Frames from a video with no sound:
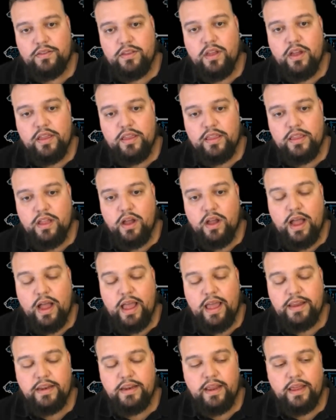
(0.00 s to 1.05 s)
No,
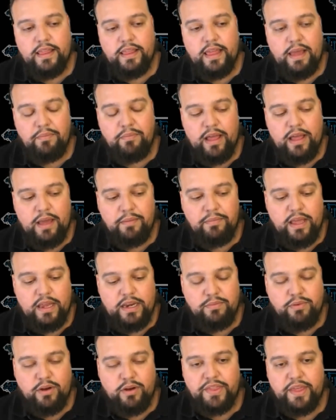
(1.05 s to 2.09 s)
and I'm
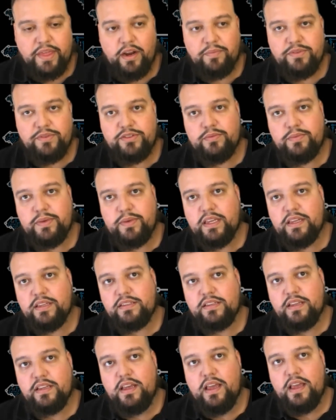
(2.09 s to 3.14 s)
glad you brought that up too,
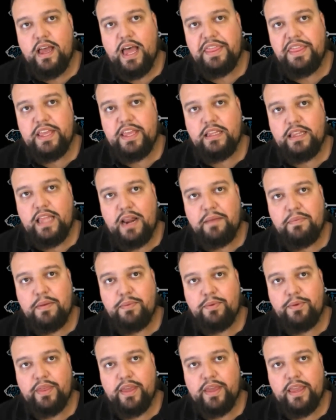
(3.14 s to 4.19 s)
because I think a lot of
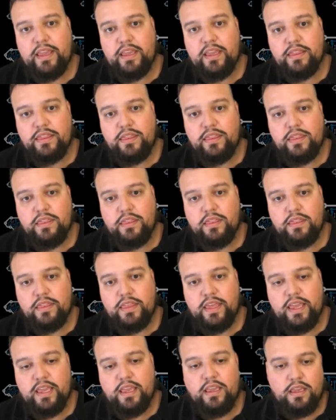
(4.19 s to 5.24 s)
people they
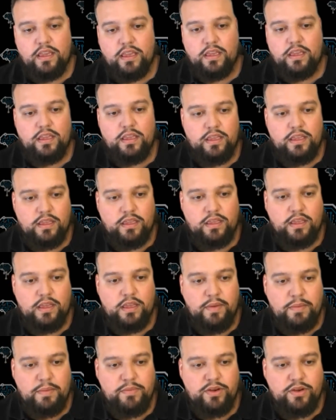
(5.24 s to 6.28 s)

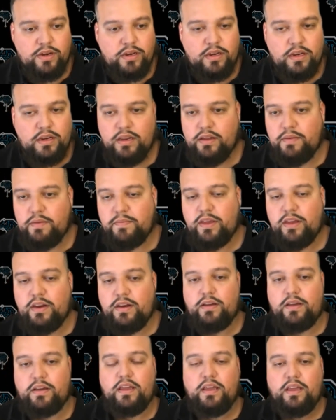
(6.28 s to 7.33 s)
am I muted? Okay.
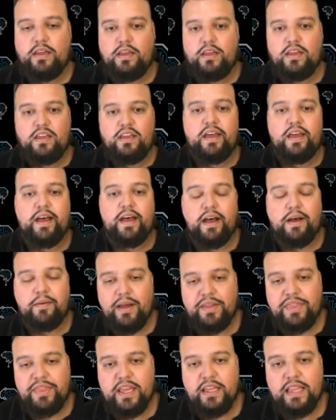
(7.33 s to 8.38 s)

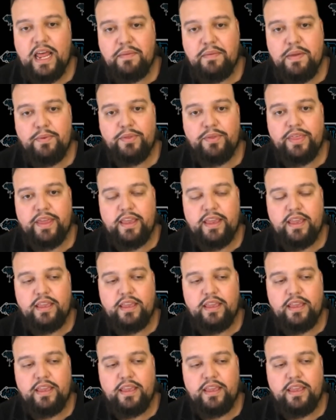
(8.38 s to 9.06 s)
I think a lot of people